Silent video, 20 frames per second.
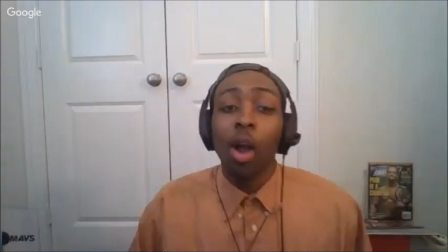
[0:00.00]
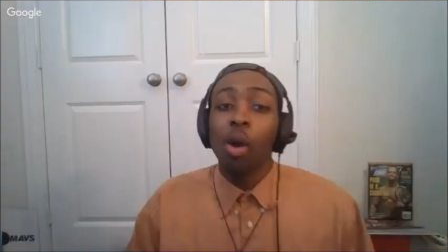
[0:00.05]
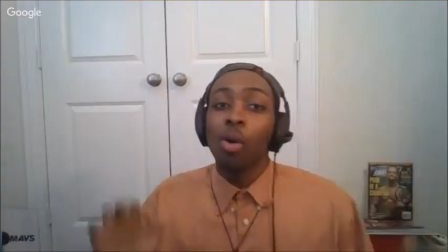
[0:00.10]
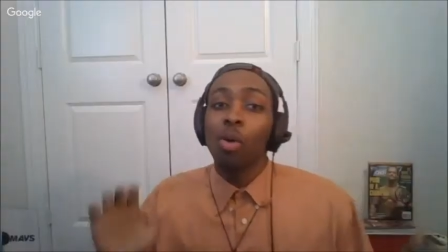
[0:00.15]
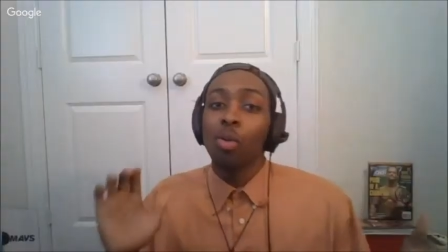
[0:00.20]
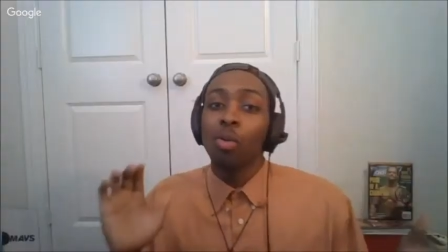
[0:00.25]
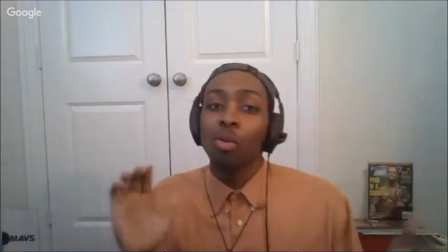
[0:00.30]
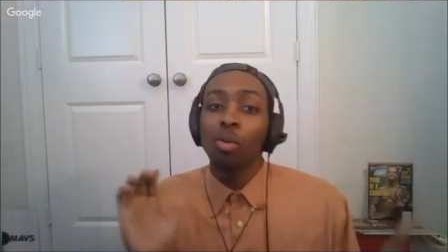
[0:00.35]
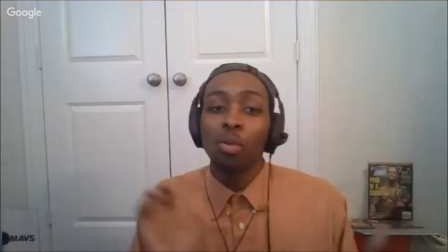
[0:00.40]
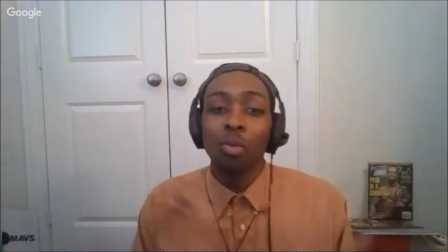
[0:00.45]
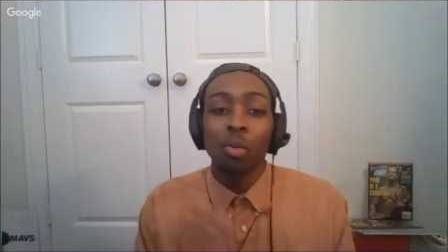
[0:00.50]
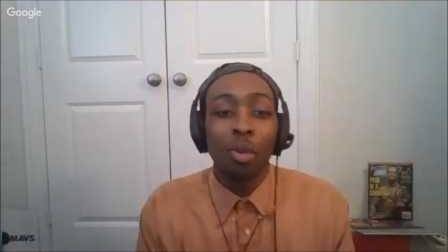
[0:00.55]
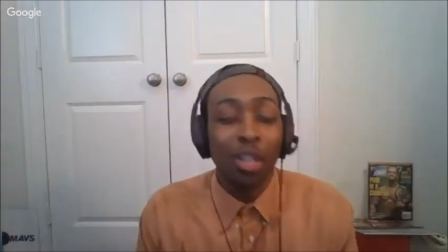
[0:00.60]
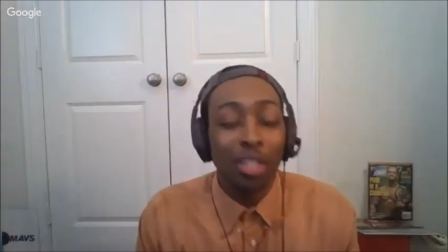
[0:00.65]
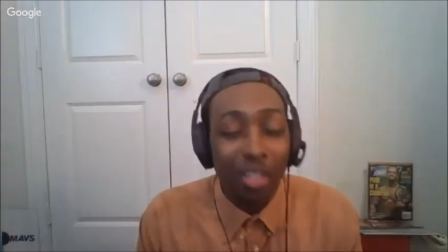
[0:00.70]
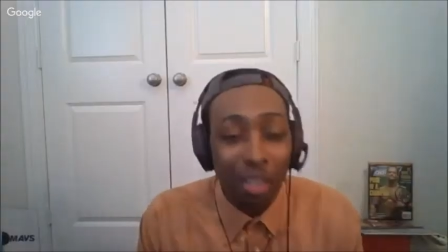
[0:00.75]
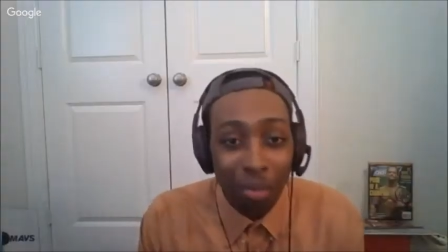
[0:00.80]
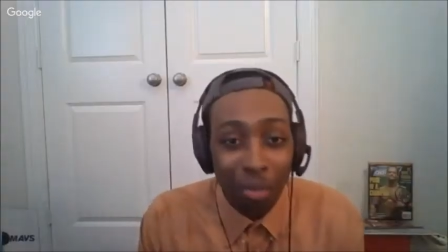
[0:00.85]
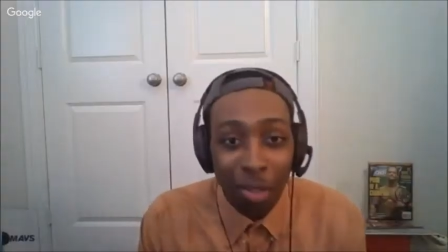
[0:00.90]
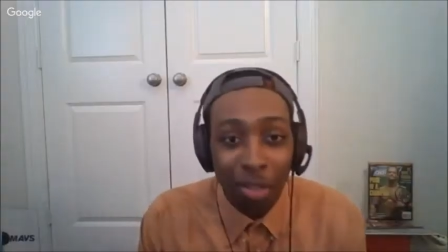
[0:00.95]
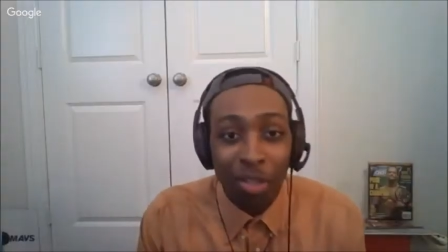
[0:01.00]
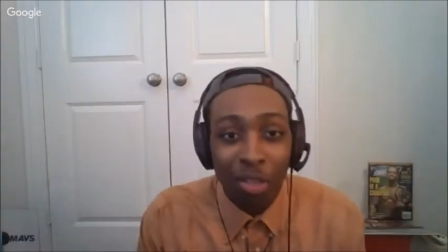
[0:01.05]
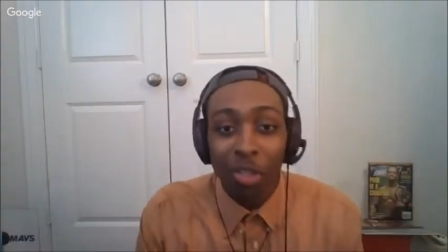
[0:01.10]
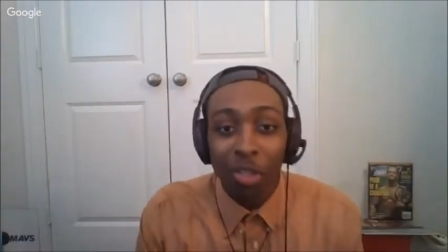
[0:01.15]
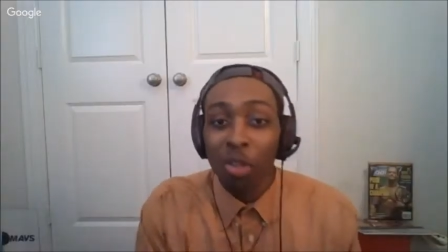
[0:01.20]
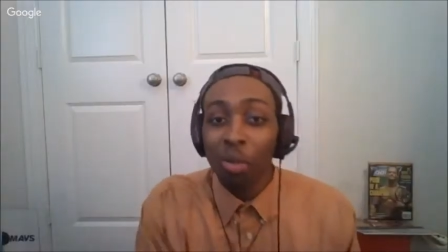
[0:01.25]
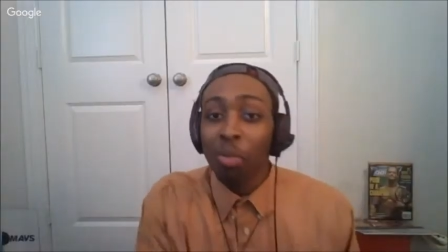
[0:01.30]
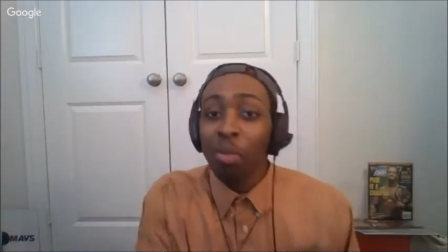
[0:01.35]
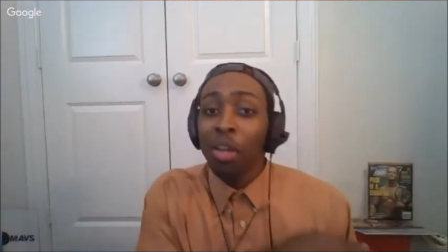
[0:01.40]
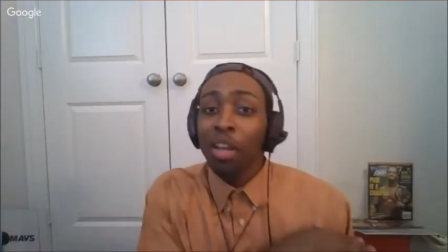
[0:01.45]
What's up,
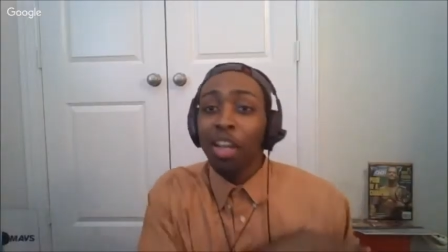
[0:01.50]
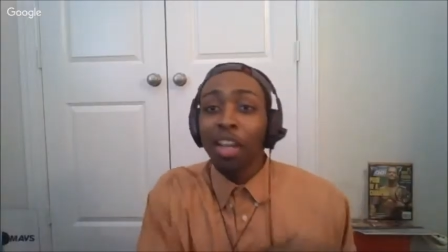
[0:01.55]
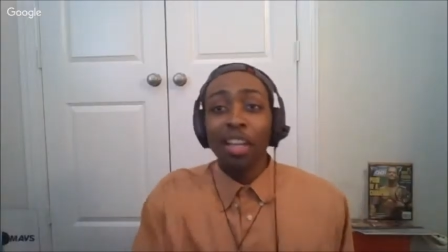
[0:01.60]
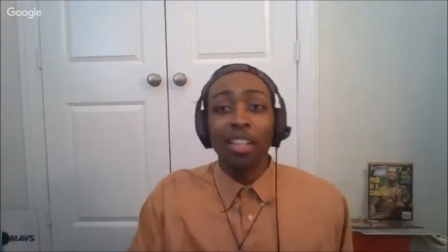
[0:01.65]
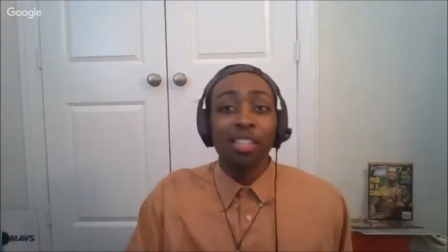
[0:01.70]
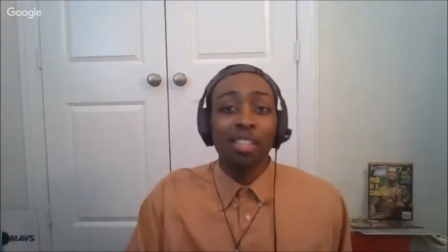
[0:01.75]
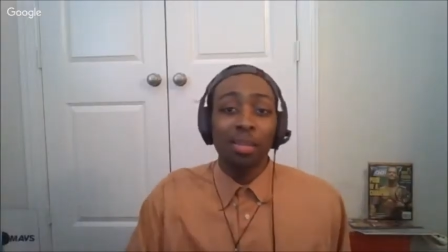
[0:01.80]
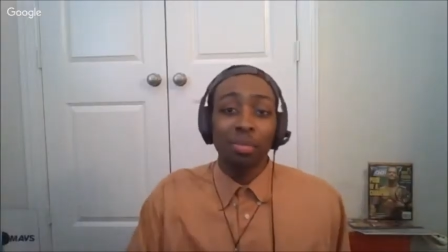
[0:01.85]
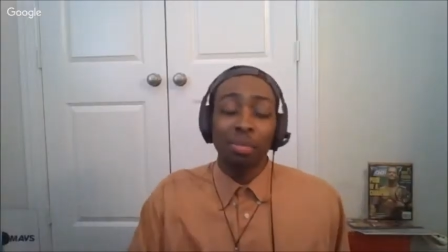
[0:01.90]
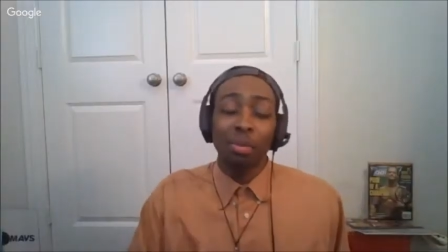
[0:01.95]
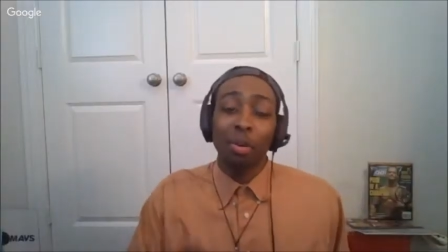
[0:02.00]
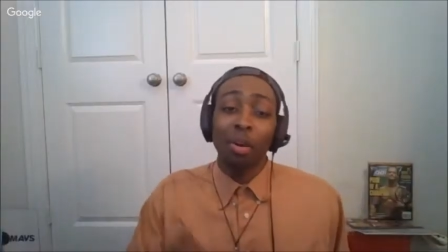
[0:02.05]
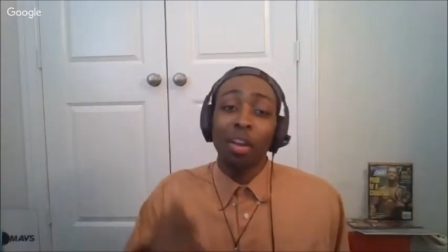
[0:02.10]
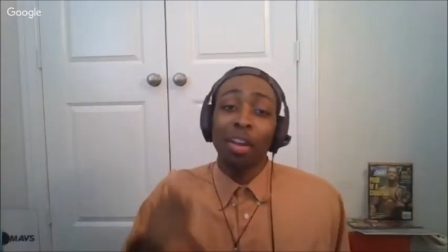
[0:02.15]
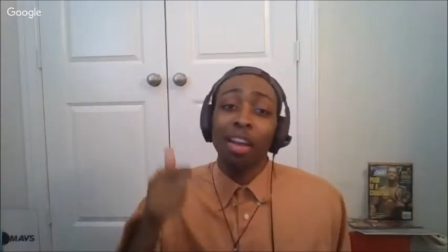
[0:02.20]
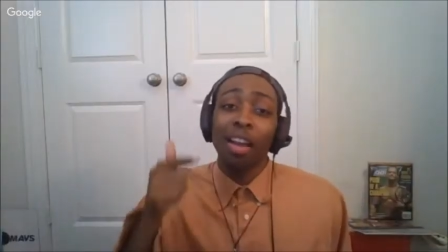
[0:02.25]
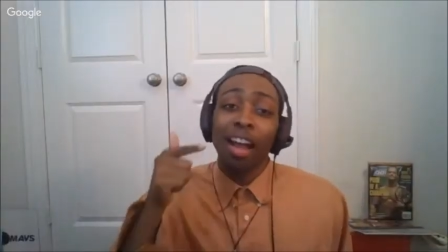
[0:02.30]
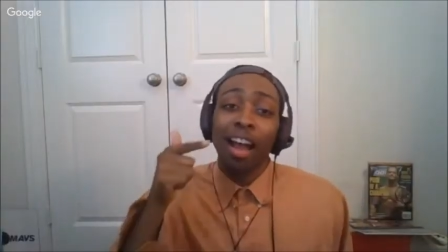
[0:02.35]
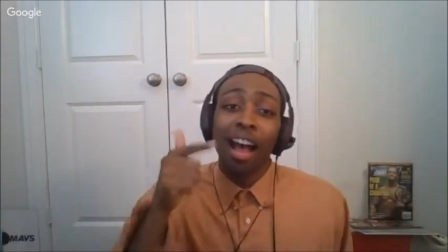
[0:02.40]
YouTube? It's your boy.